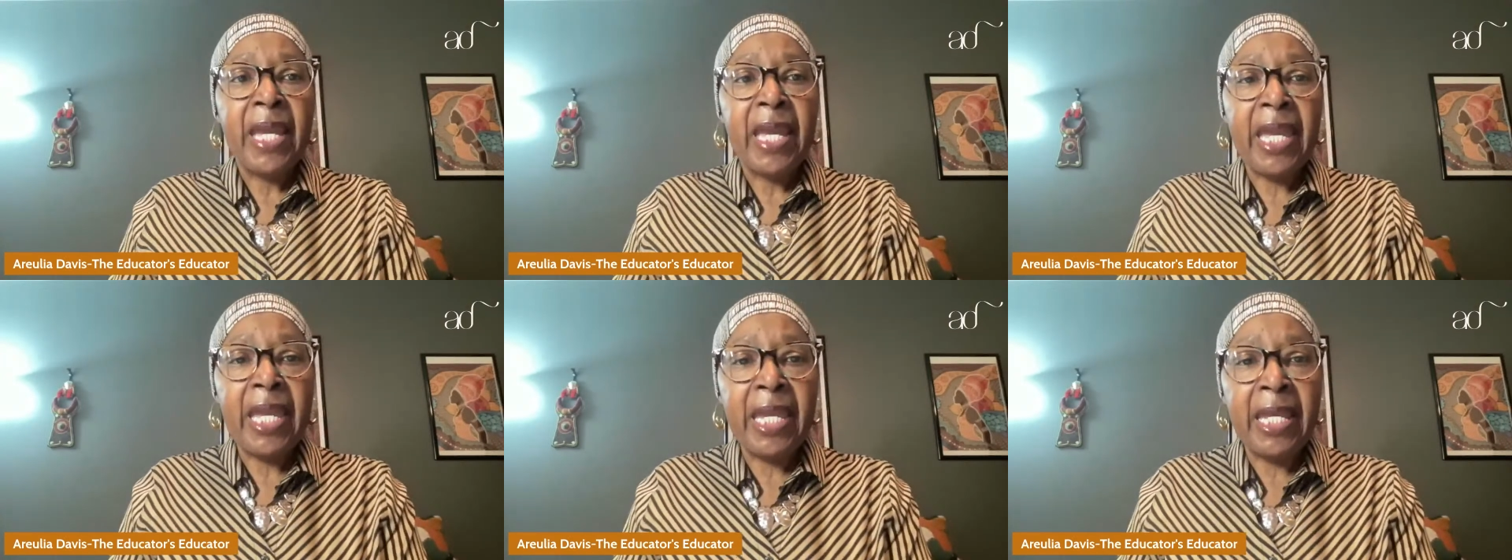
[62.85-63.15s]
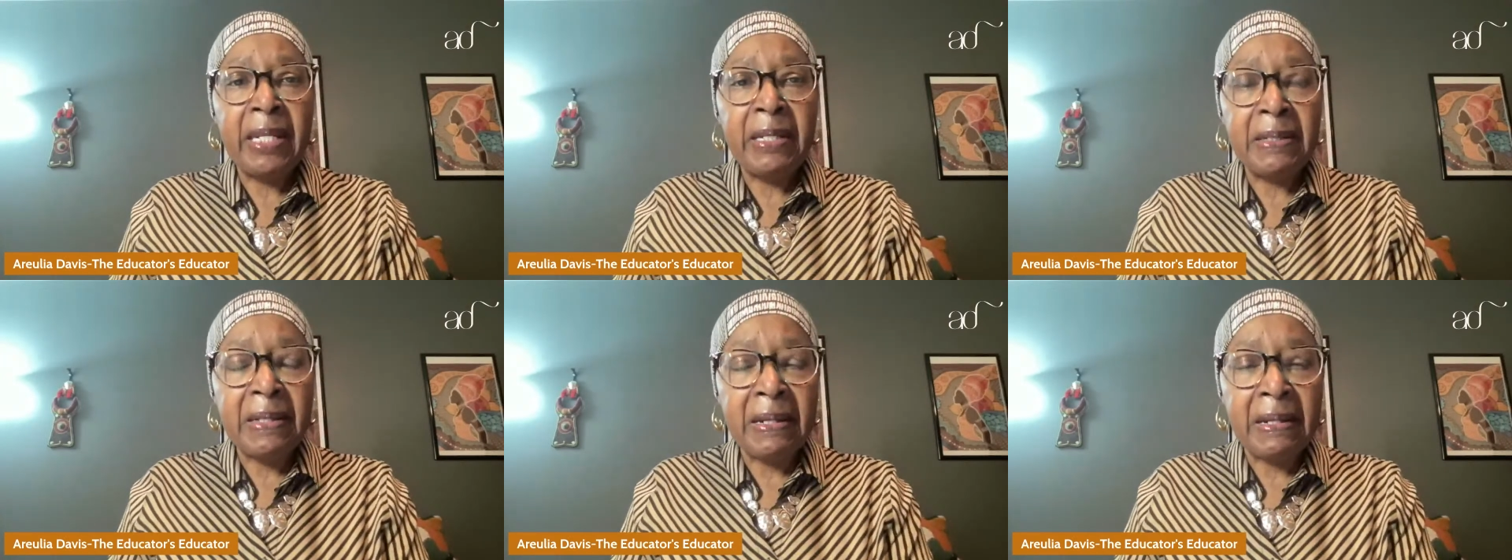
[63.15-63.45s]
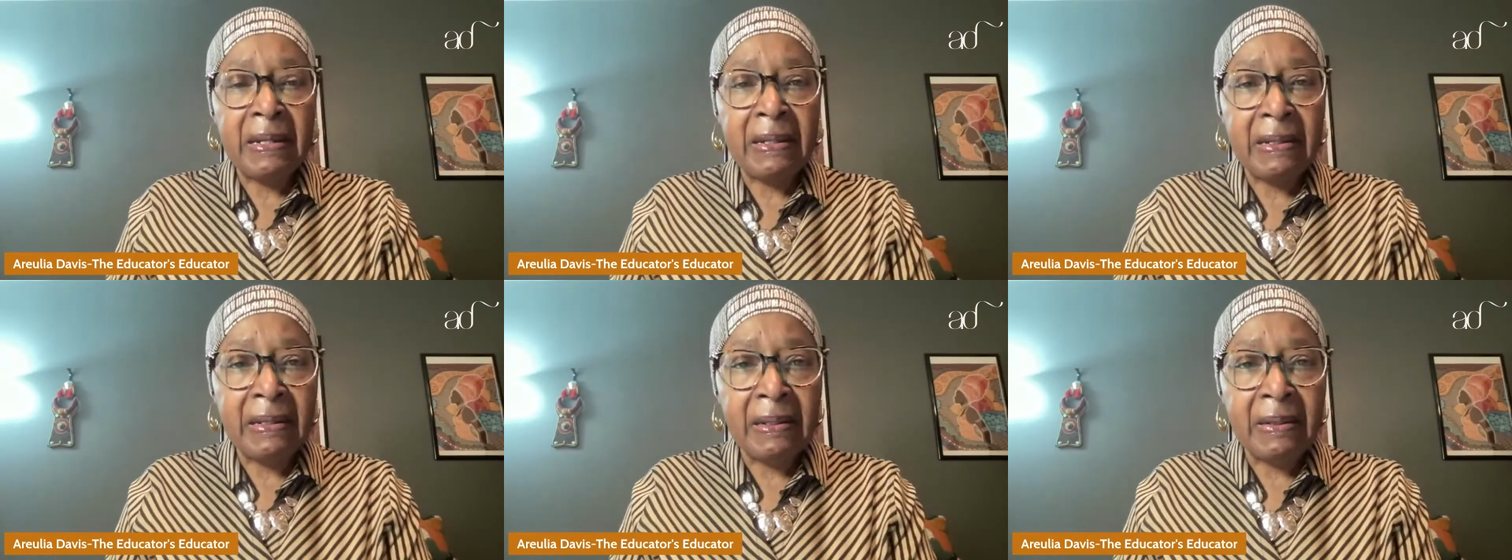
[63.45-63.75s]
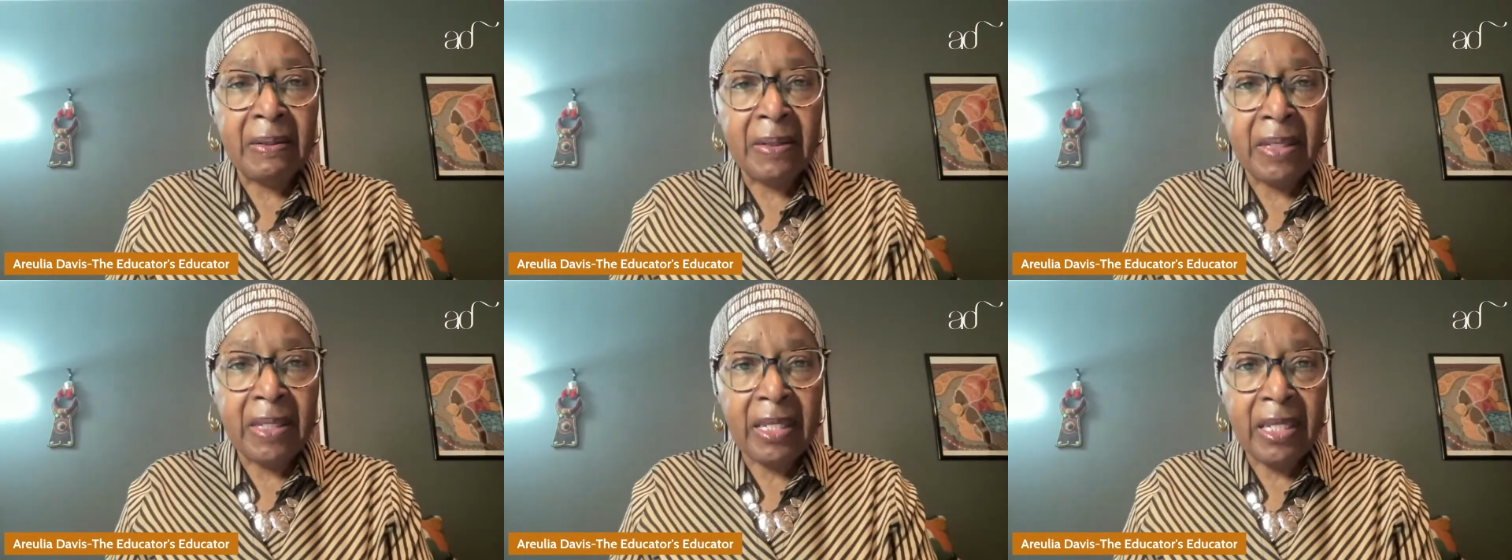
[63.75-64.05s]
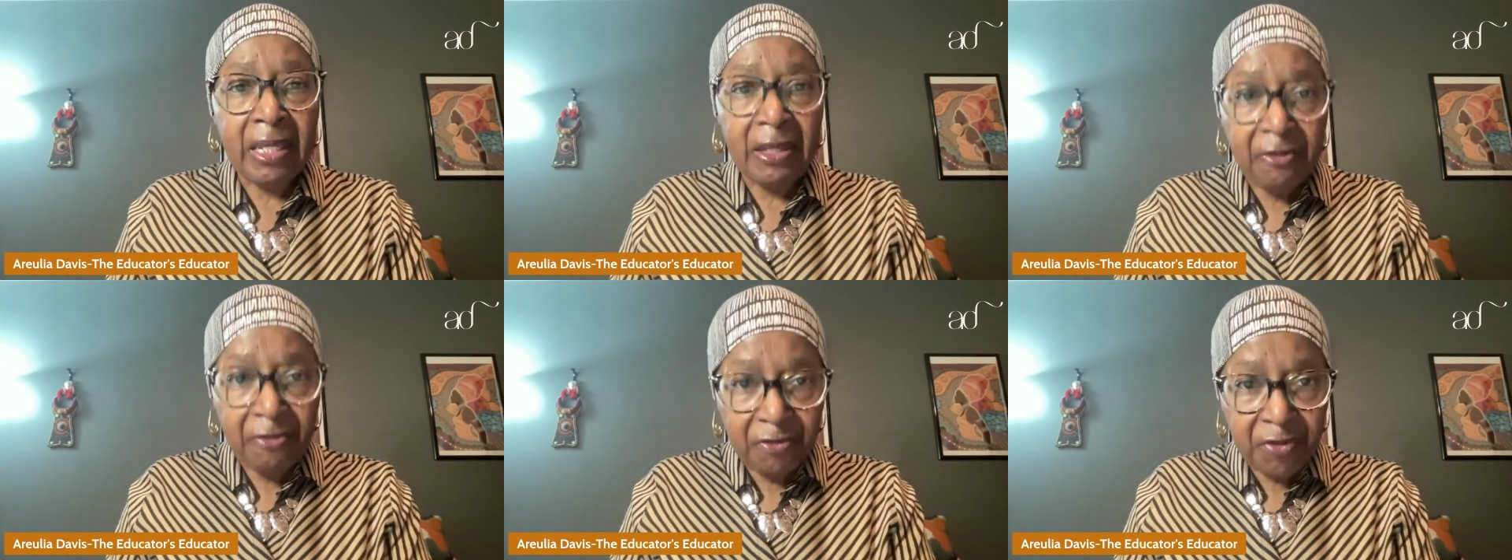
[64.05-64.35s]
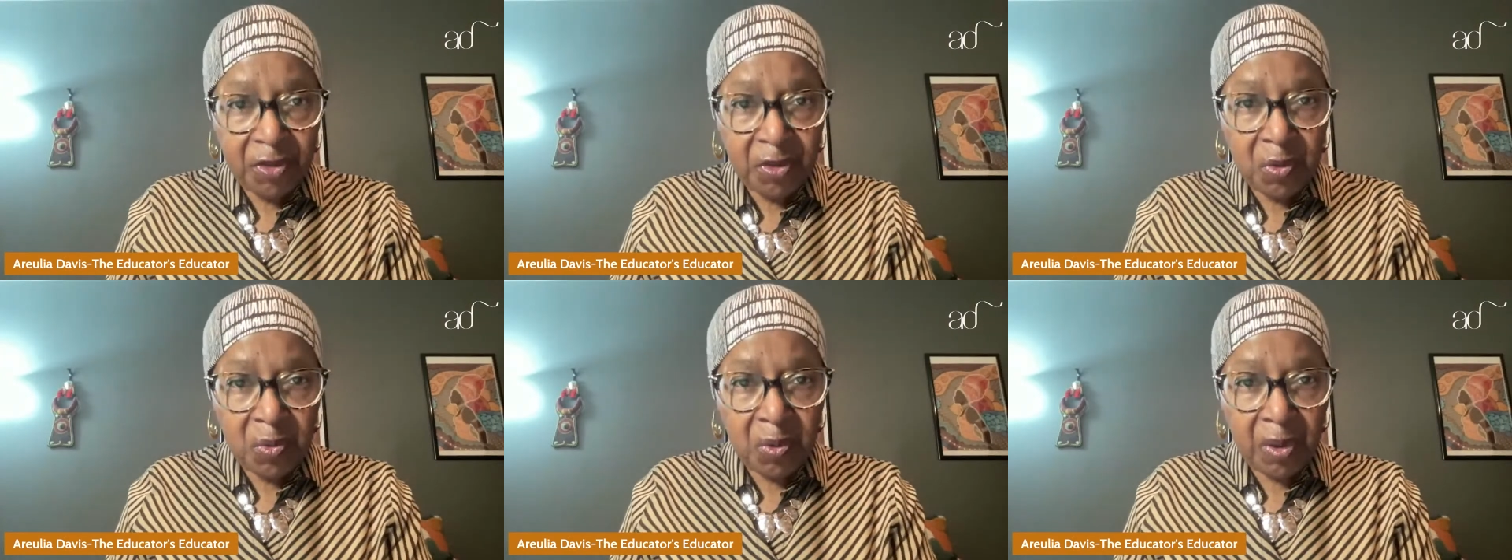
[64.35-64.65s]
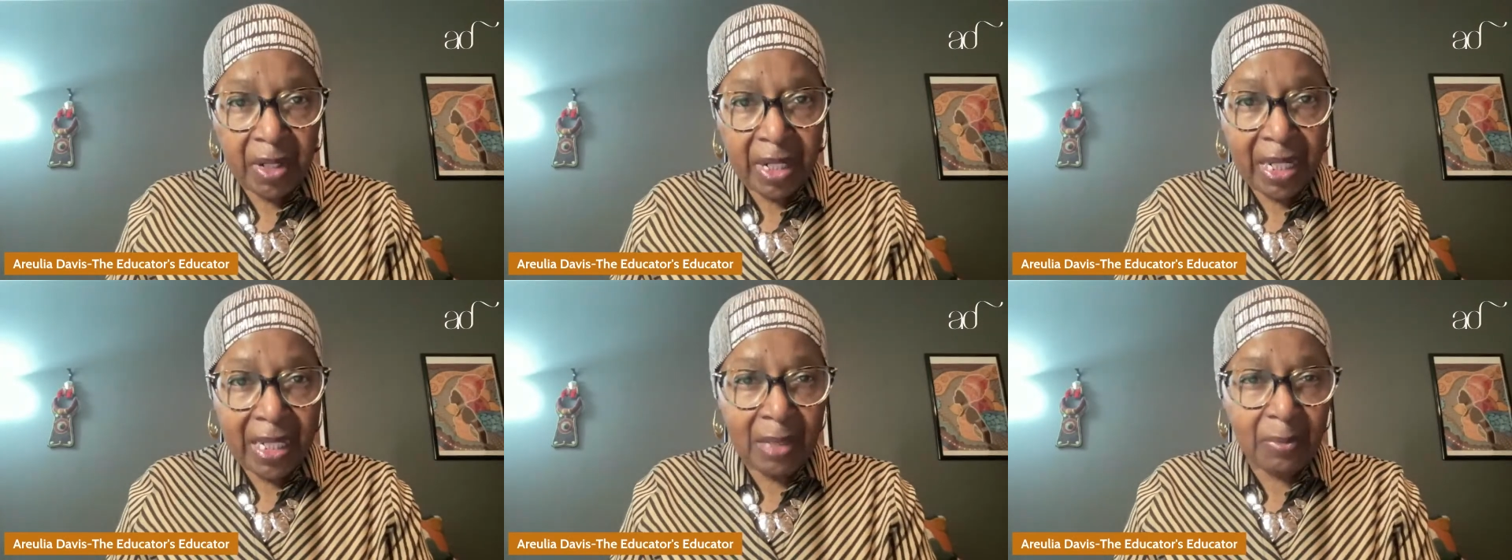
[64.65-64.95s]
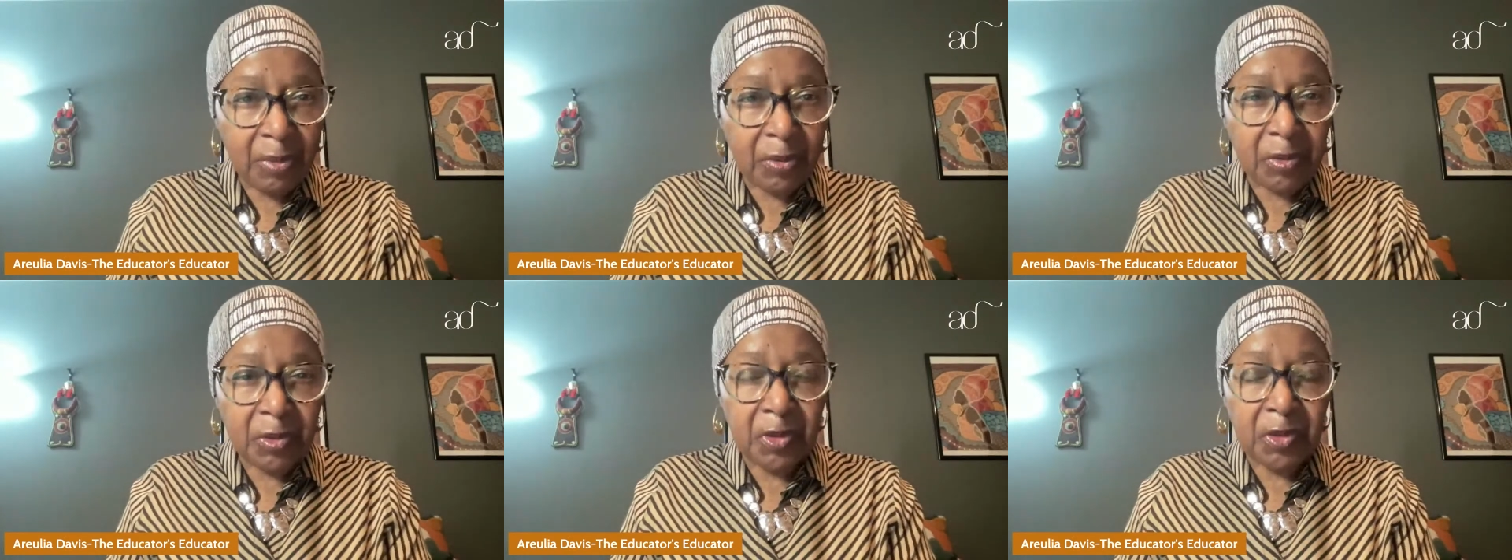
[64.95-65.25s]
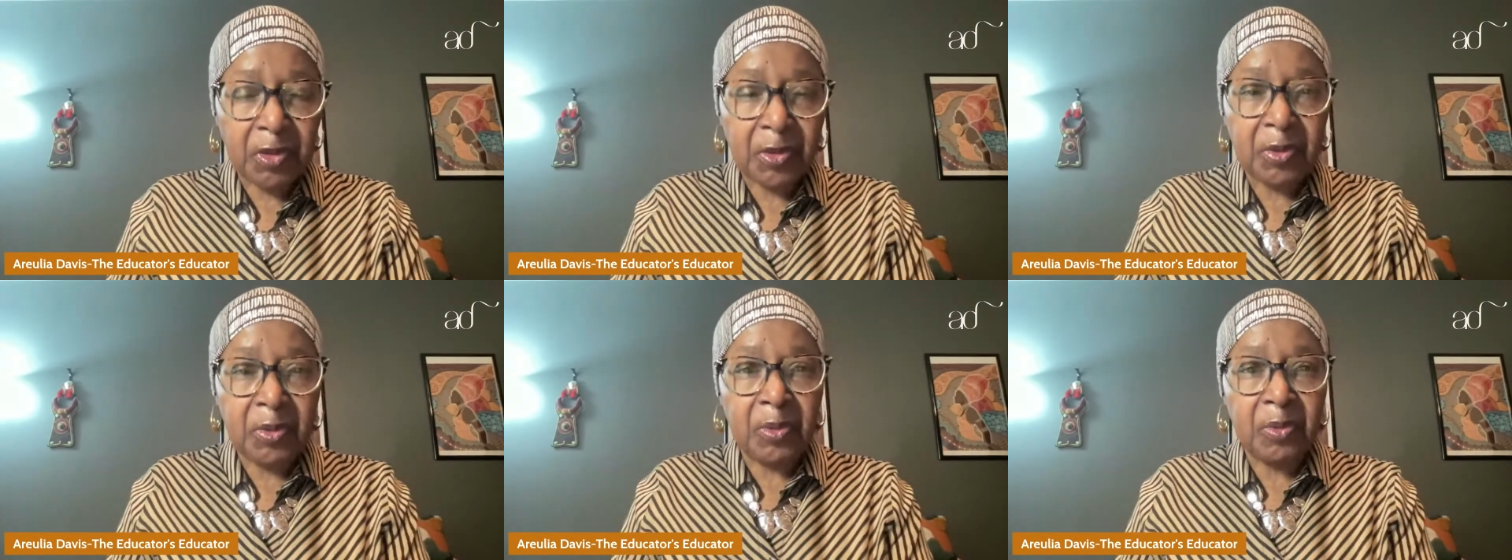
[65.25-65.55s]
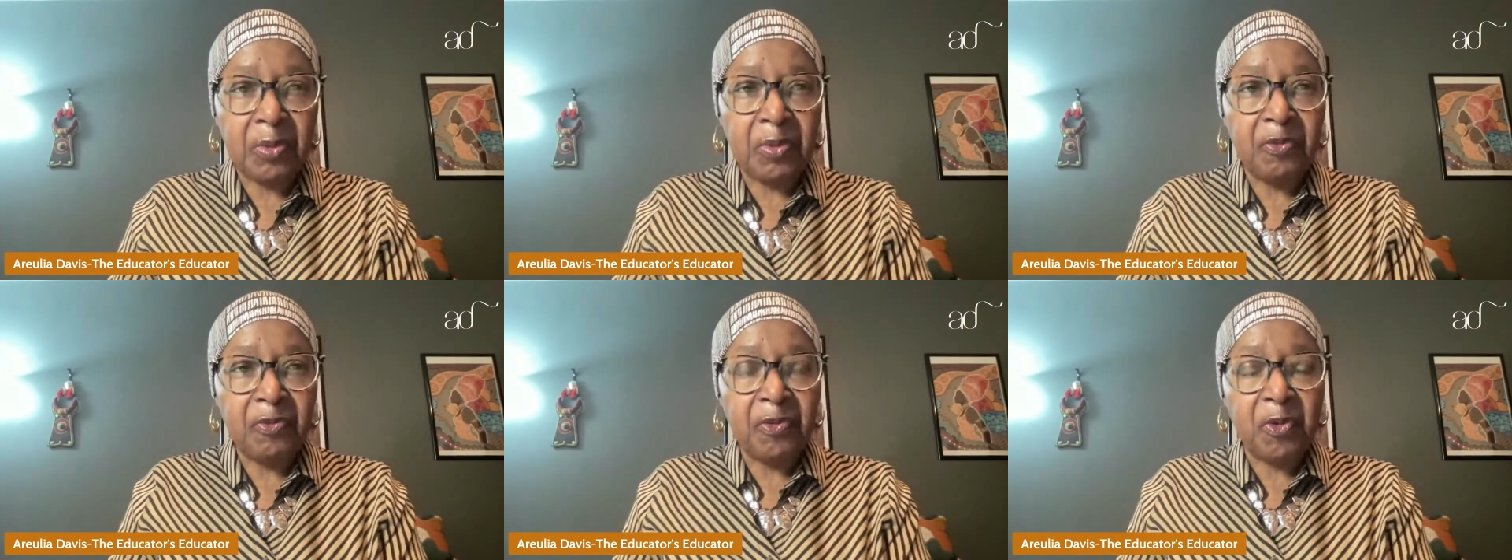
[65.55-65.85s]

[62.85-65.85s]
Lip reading: And if you were able to